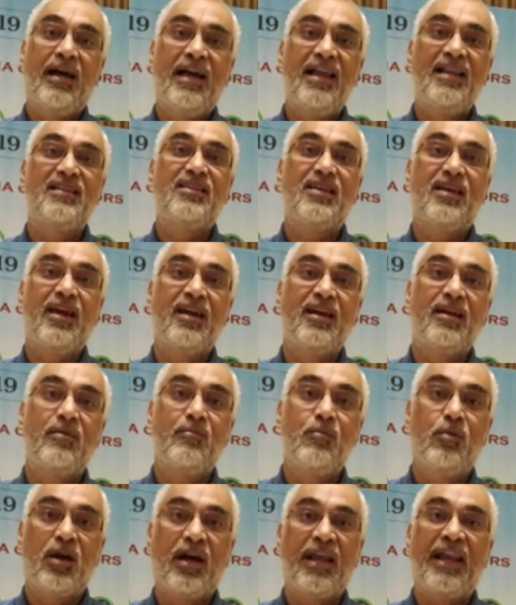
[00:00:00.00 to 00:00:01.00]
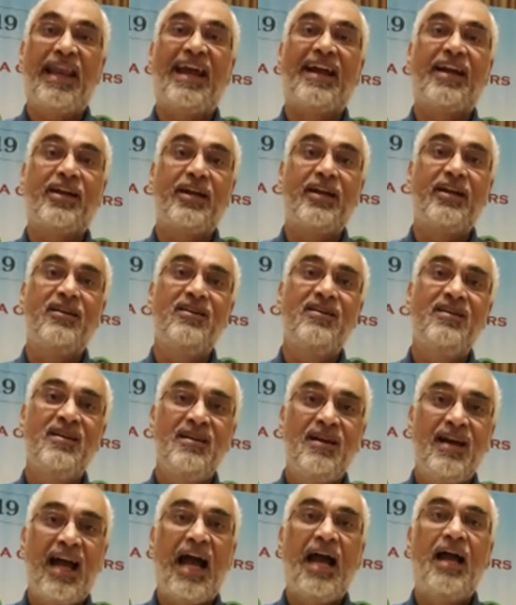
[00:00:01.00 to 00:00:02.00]
healthcare connected
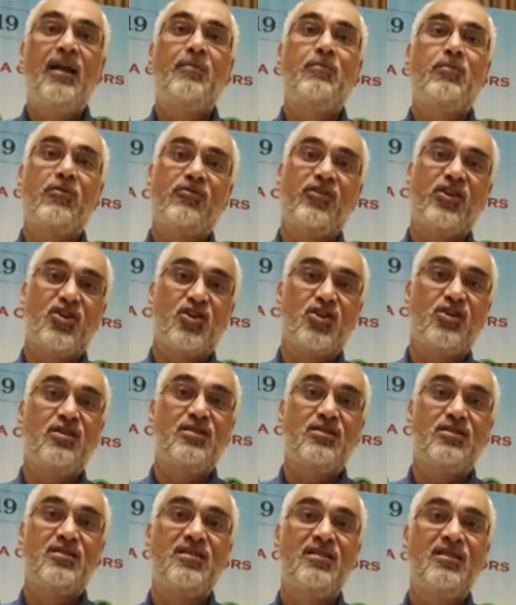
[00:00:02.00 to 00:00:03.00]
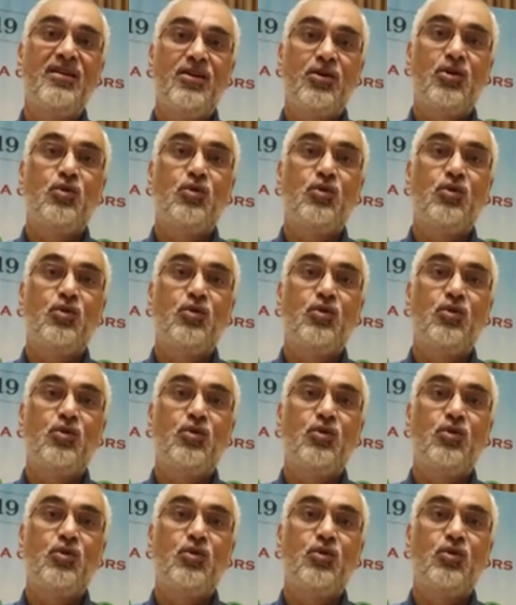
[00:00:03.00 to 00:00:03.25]
and professionals